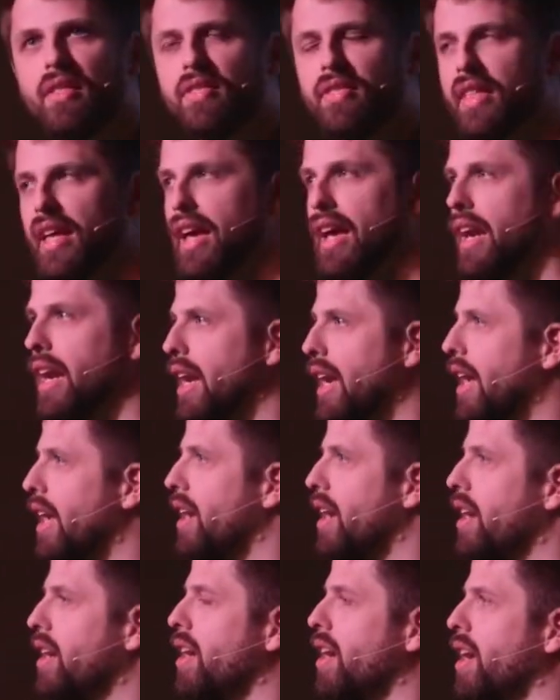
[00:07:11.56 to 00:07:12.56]

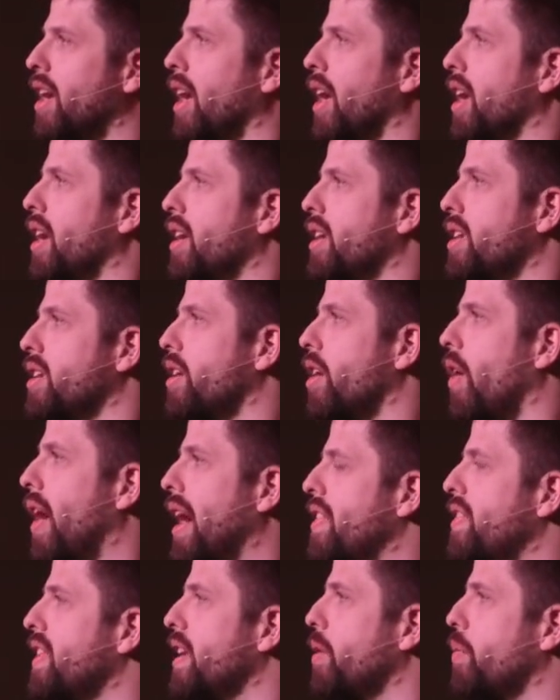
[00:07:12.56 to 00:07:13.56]
that, you know,
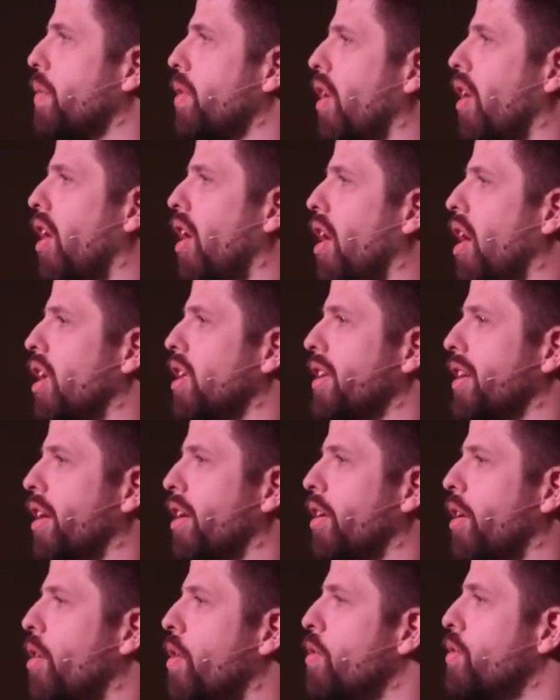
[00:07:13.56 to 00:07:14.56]
I think we're all, in
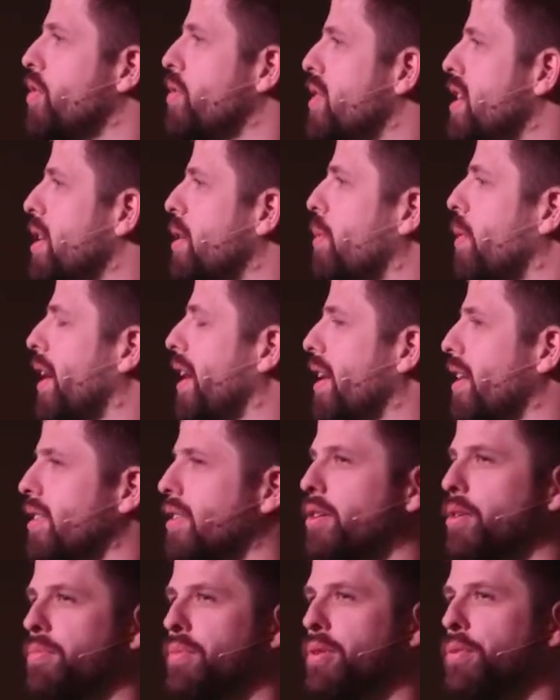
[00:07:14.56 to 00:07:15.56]
our own unique way, a
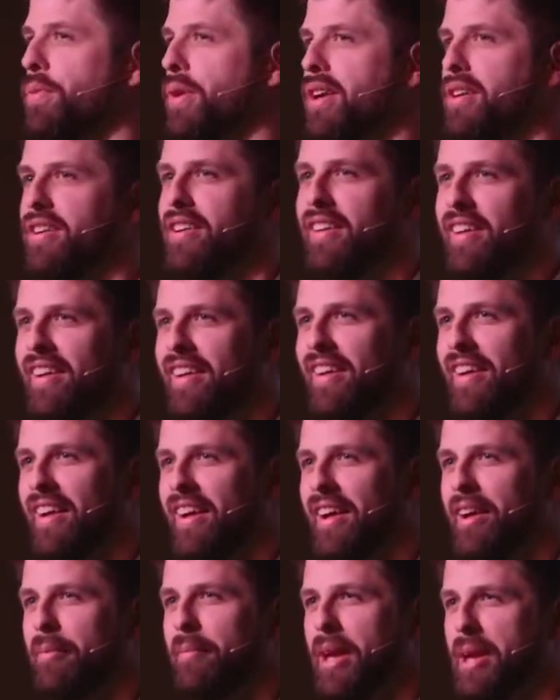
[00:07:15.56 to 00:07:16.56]
little bit weird,
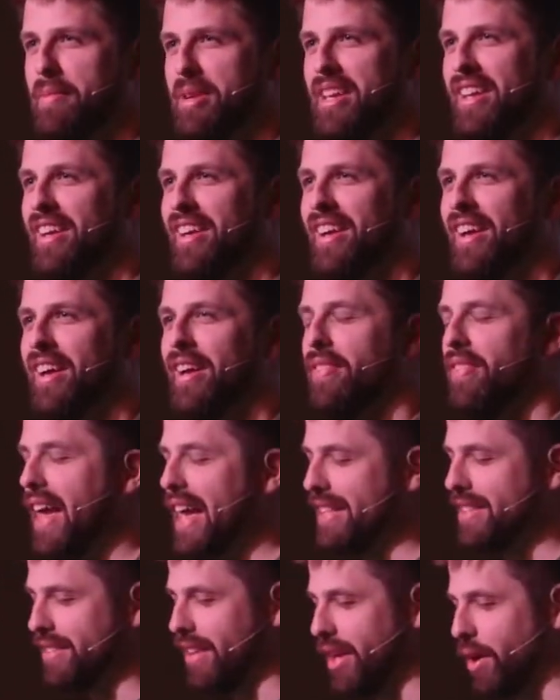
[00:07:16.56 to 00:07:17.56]
maybe.
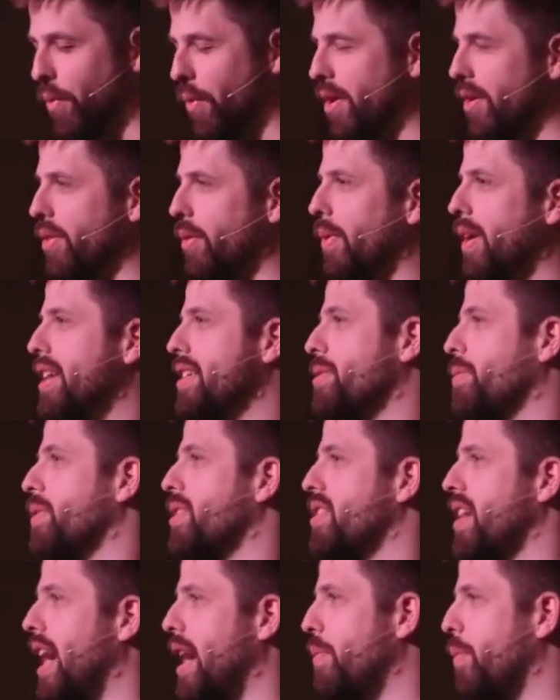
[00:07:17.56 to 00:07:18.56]
That's like one of the ways in
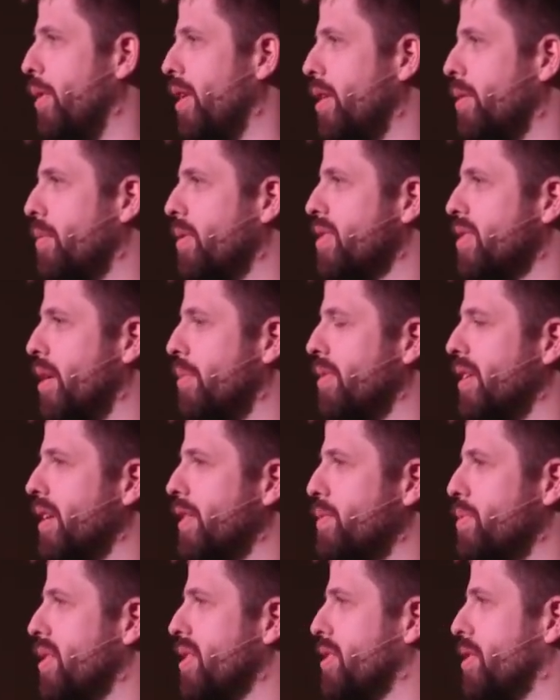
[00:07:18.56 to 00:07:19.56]
which I'm weird, where someone
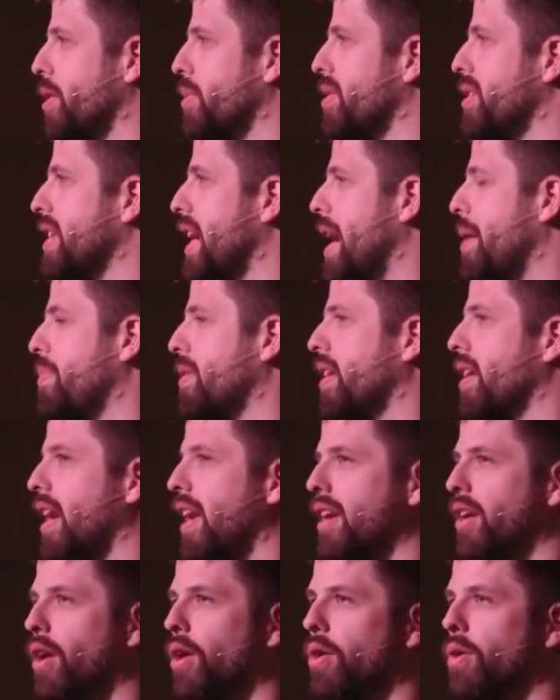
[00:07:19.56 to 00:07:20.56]
gives me a sermon topic and
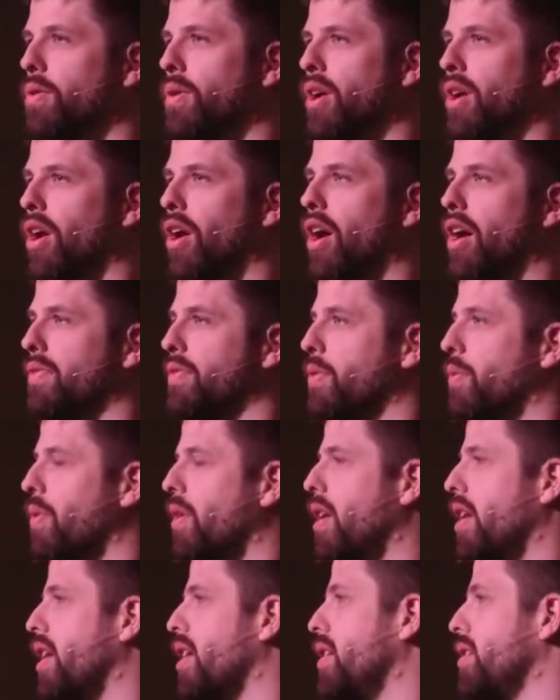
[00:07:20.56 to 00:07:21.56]
I go off the
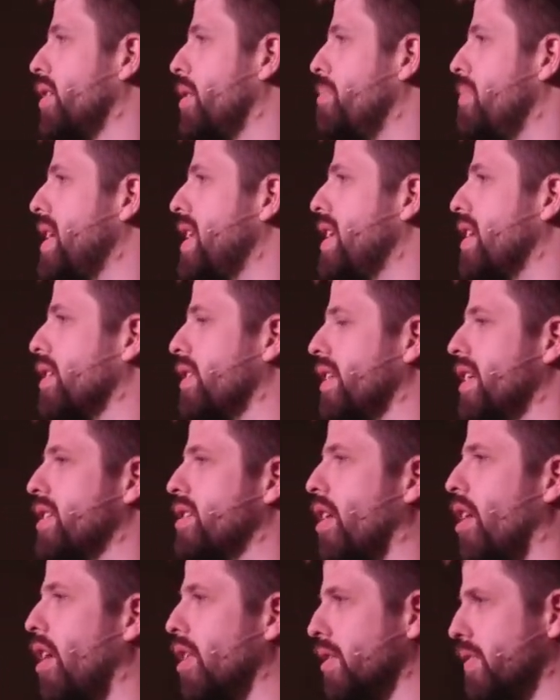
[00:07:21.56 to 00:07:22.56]
wall immediately
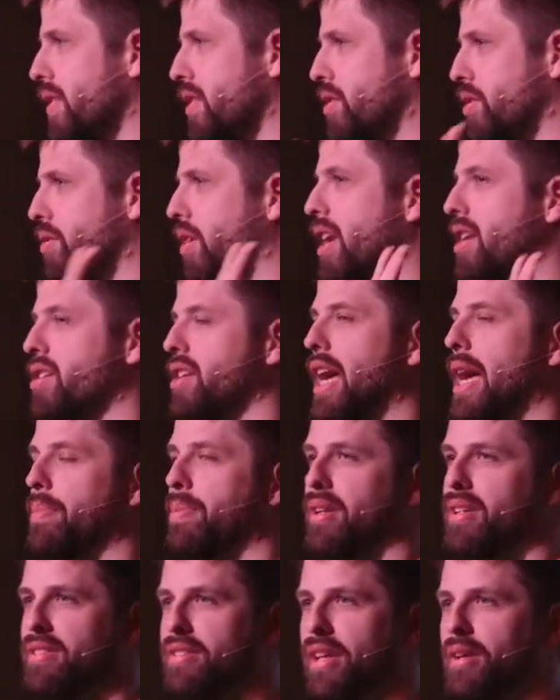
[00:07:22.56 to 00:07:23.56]
to all of these strange
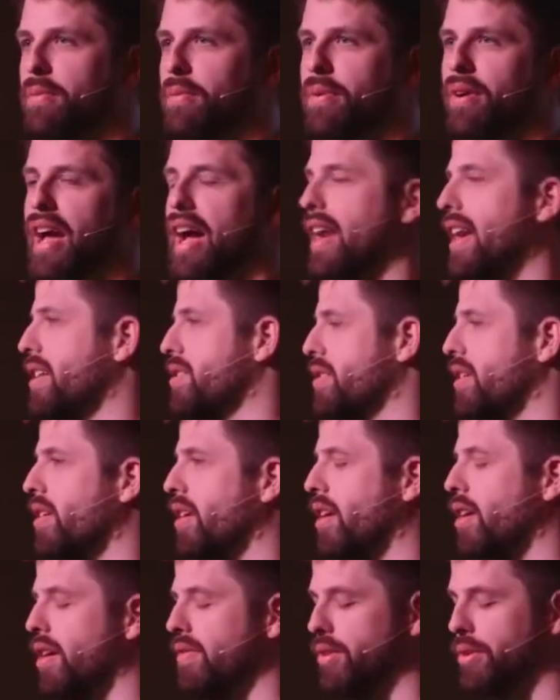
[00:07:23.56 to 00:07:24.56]
topics that we're not actually
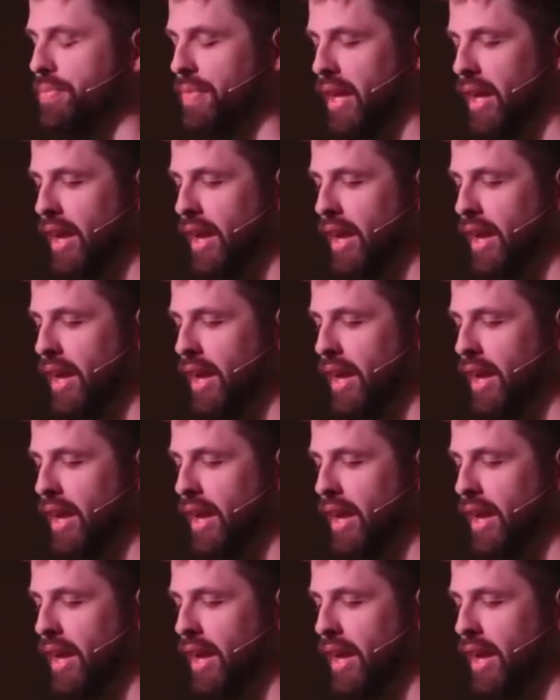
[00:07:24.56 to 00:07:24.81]
going to cover.